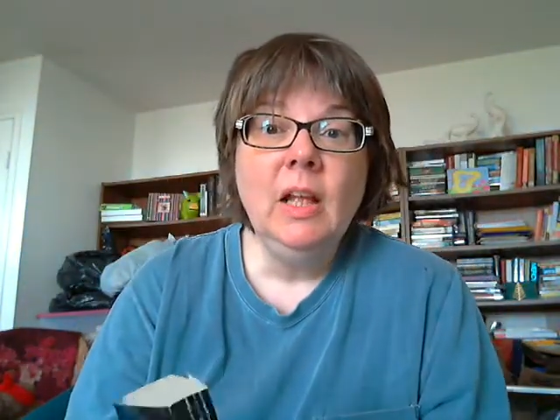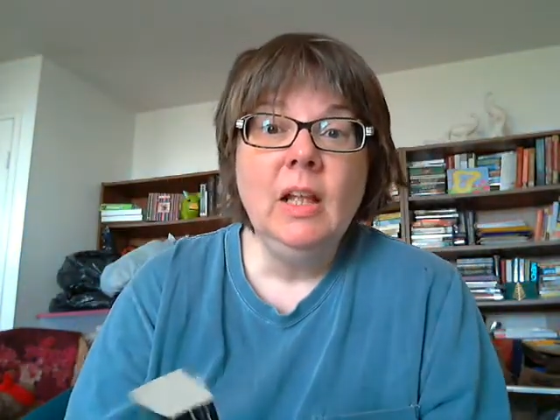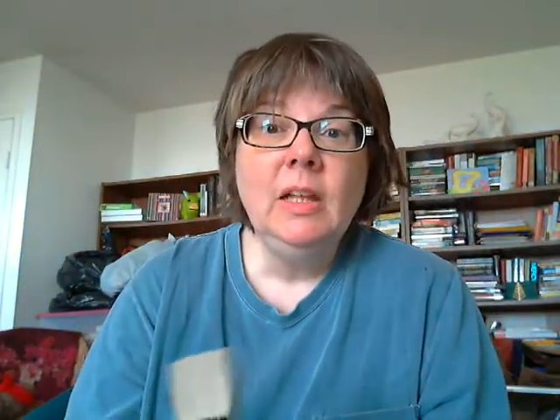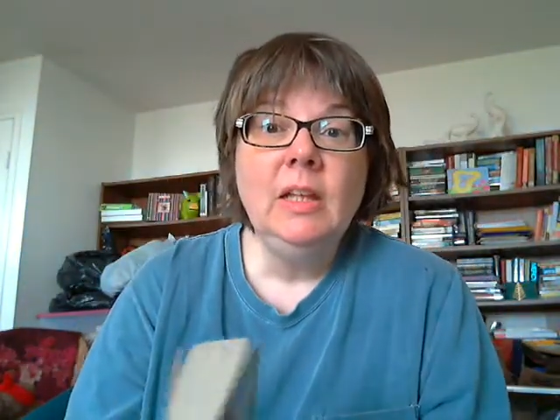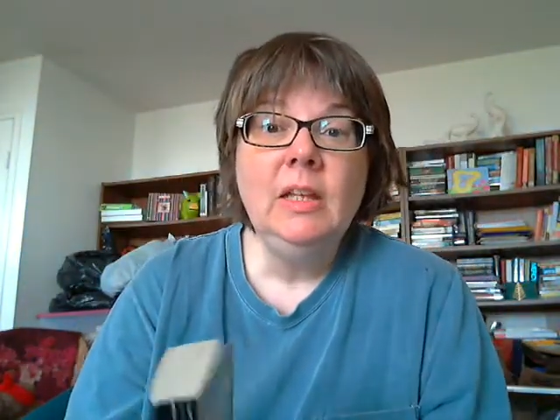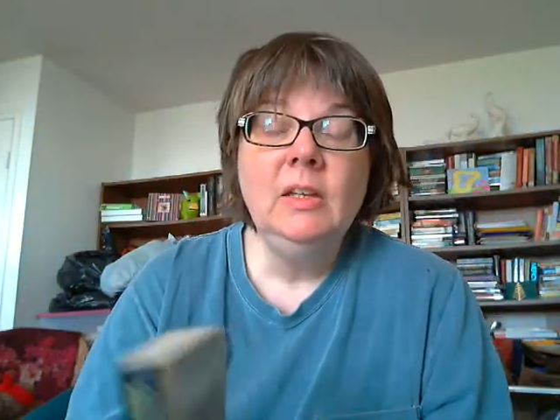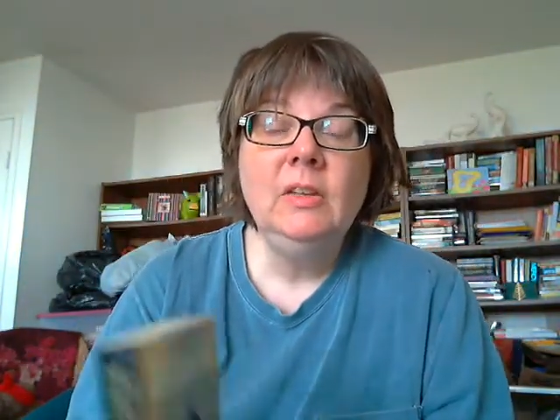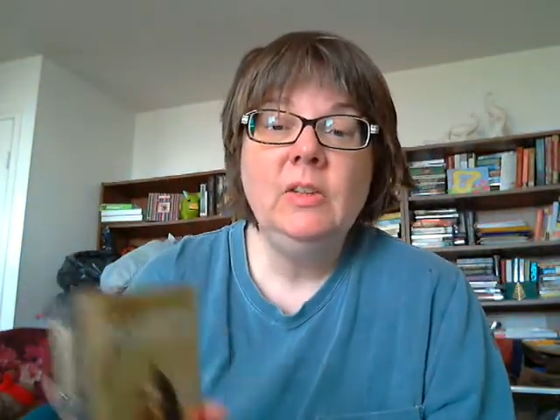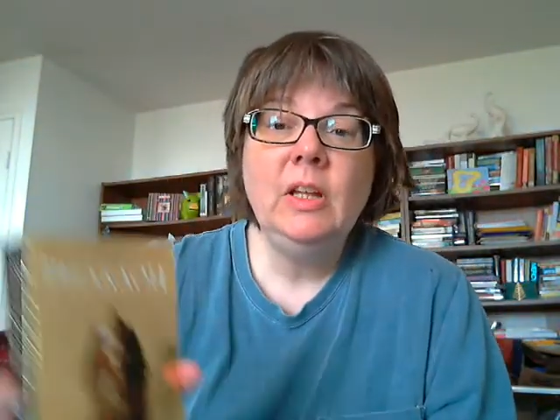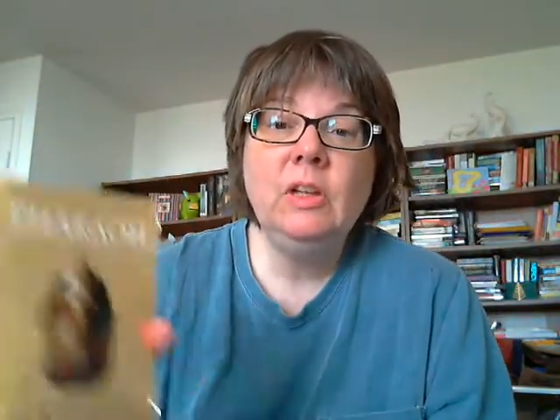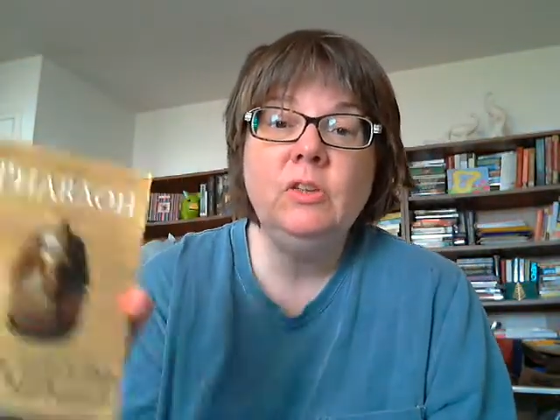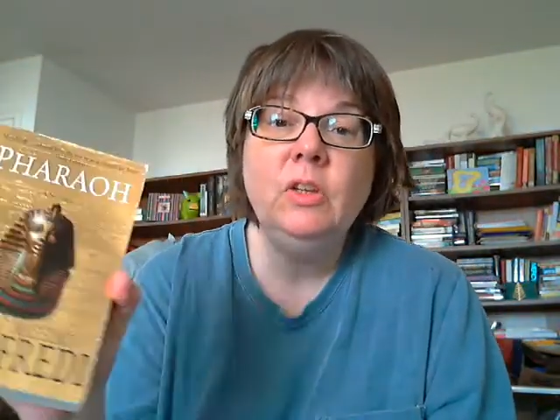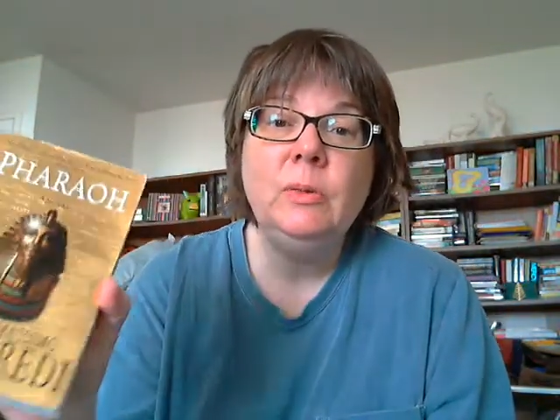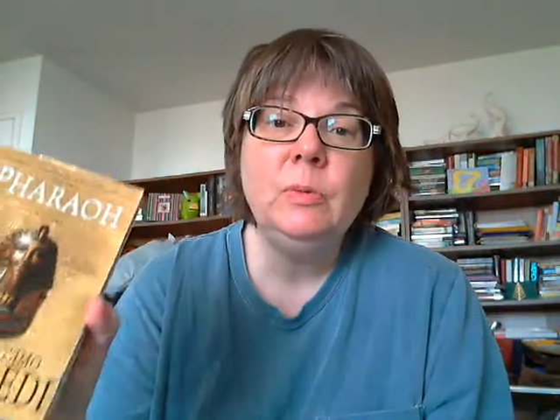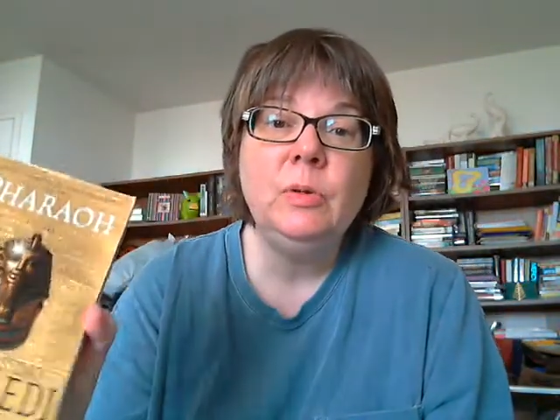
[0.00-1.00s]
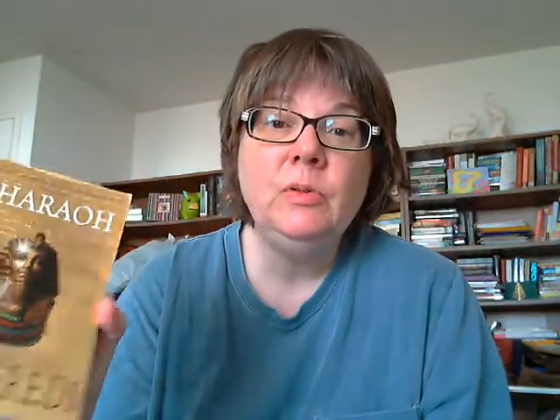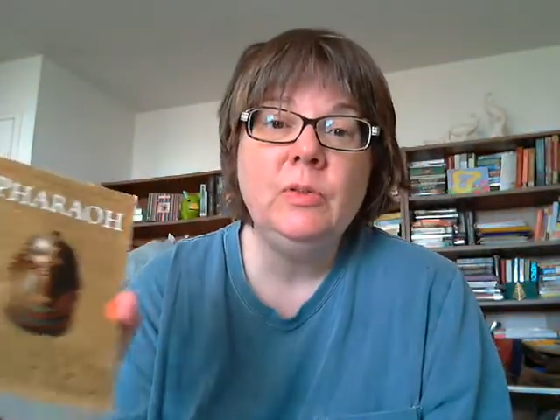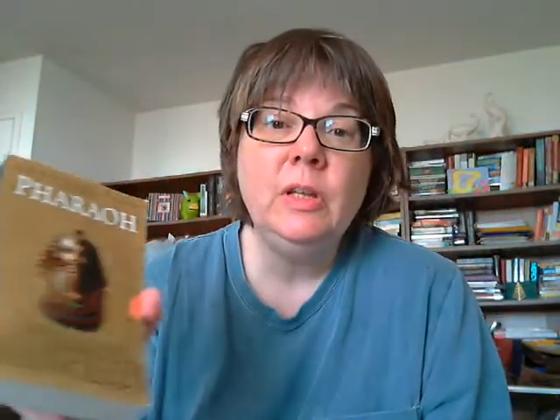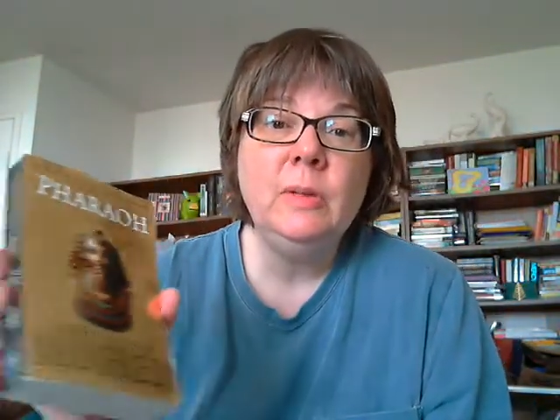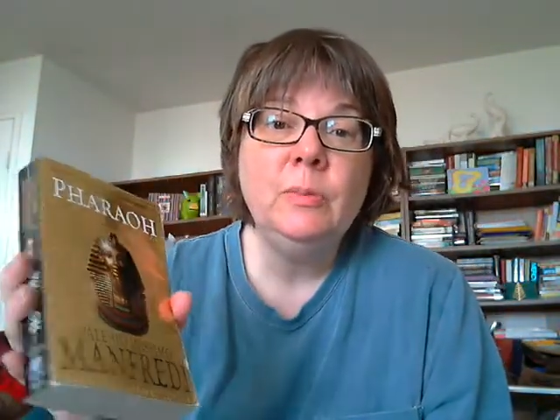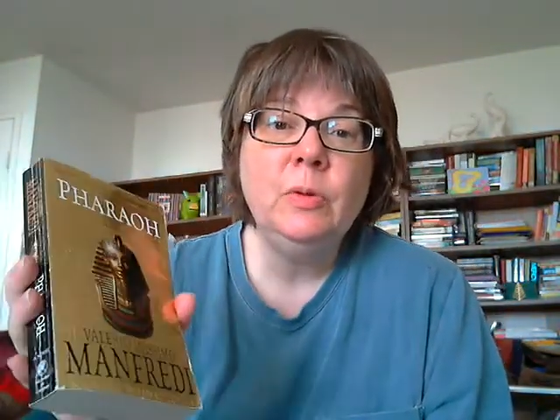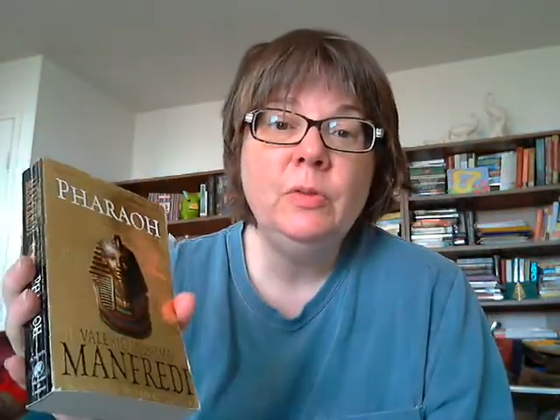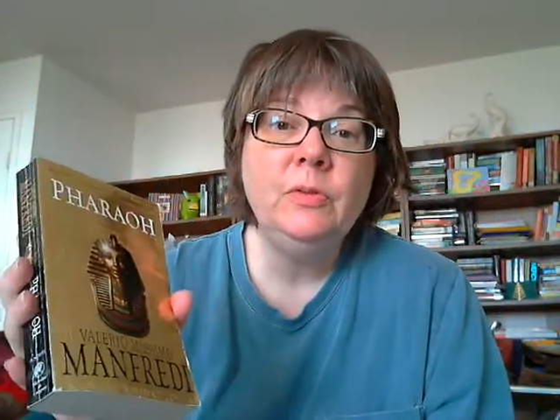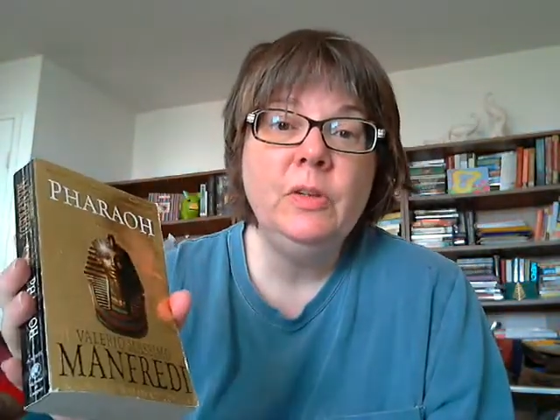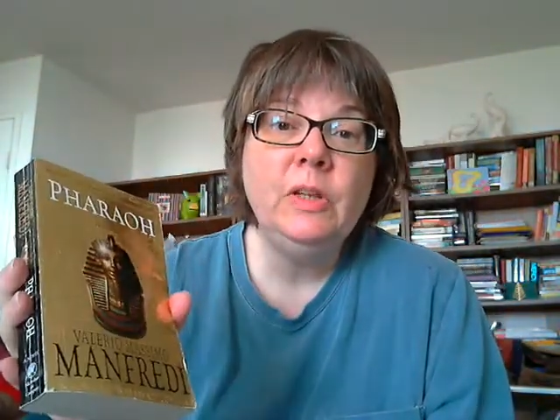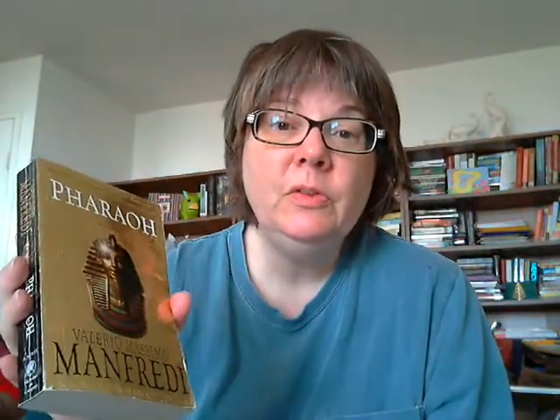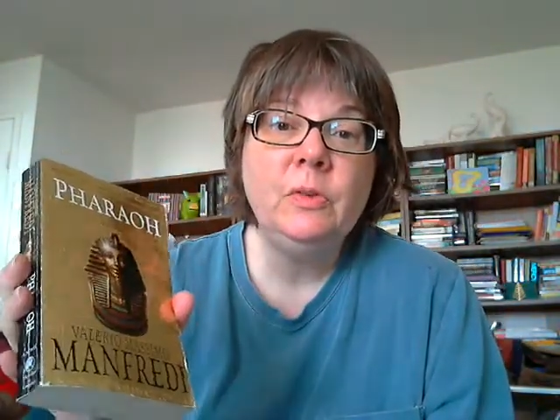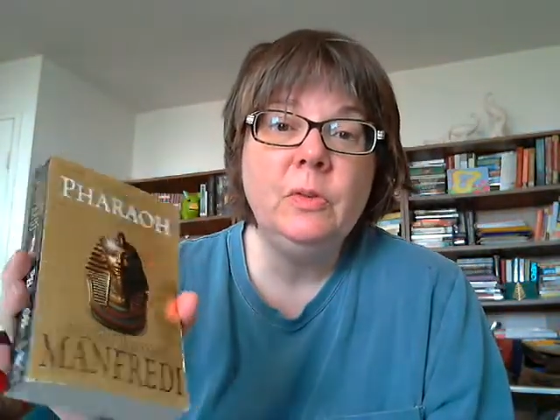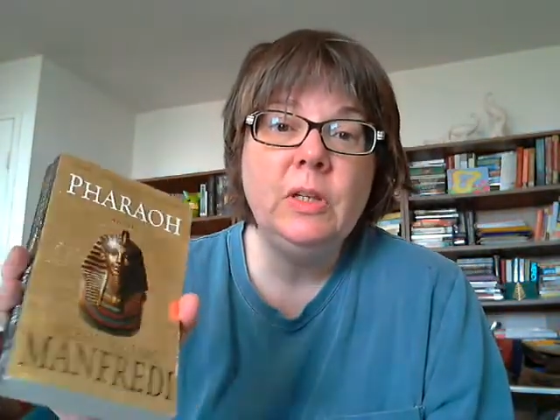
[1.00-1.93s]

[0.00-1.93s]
He is actually a professor.